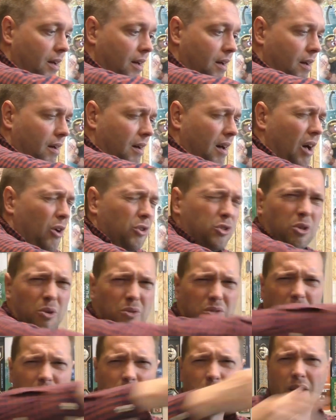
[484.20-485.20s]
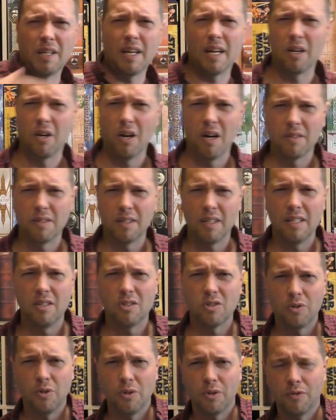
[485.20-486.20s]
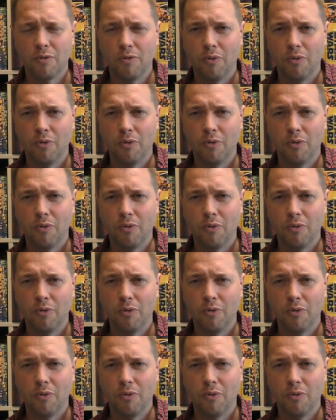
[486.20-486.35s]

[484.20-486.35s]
uh, also this week I got the insert